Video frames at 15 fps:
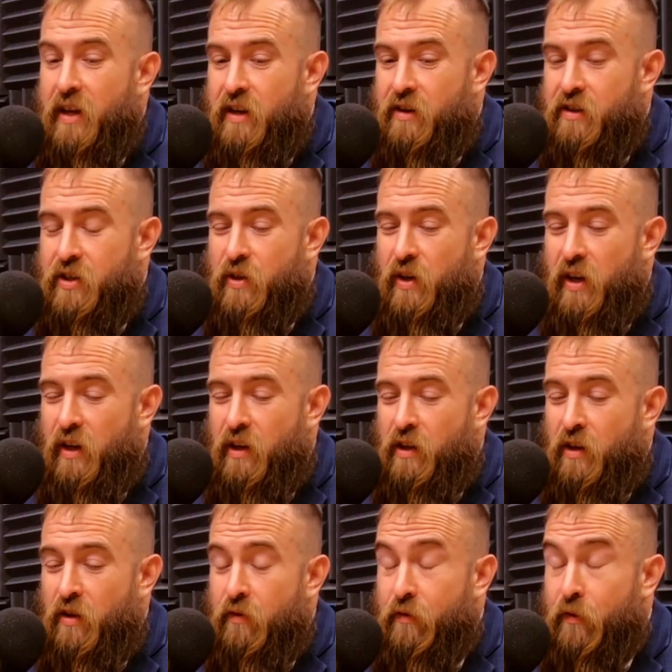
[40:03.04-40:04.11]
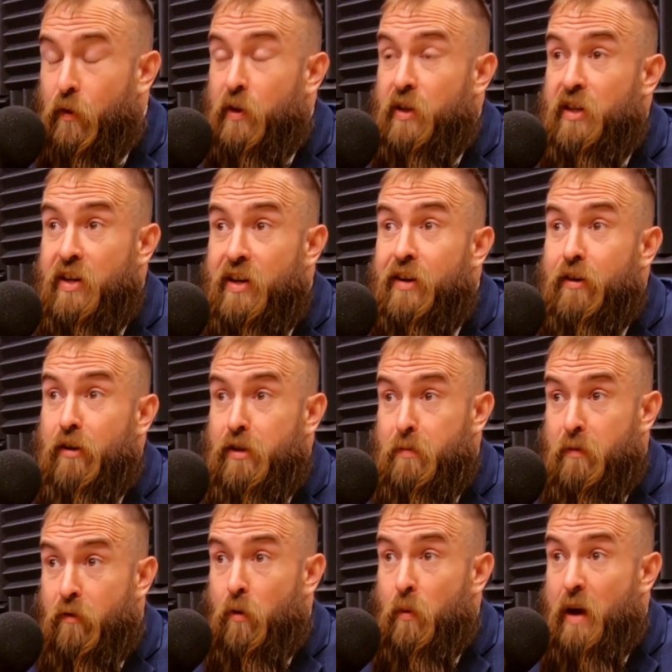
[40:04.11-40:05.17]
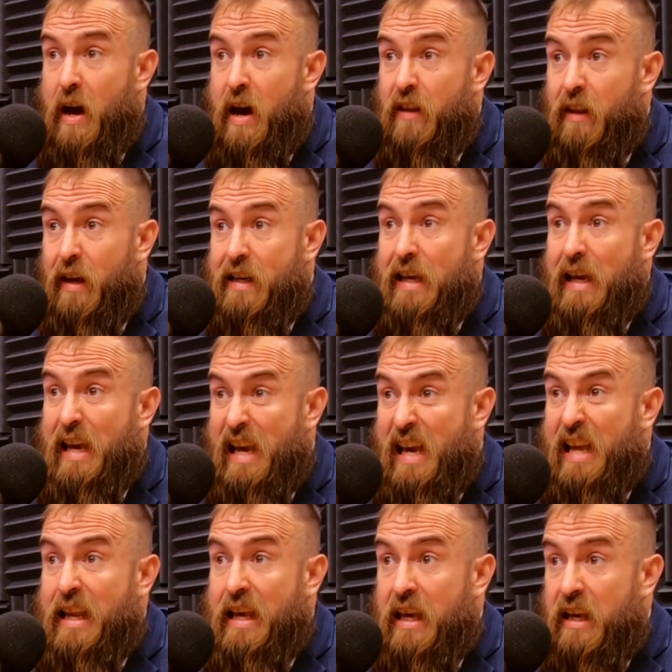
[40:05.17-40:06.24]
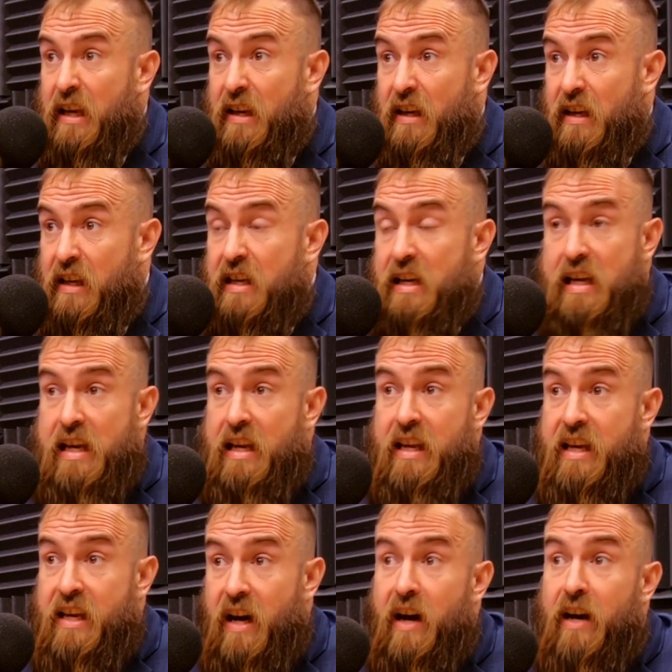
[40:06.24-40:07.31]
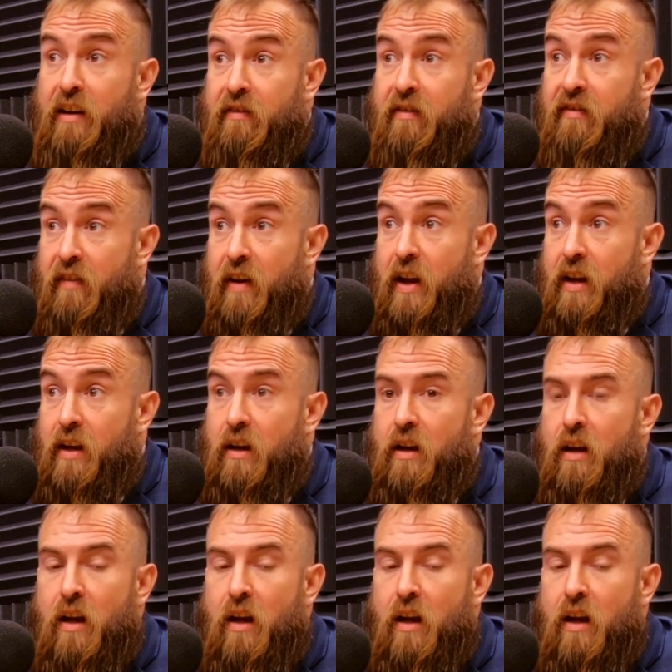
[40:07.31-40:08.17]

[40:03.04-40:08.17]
industry for years before we had like any kind of event.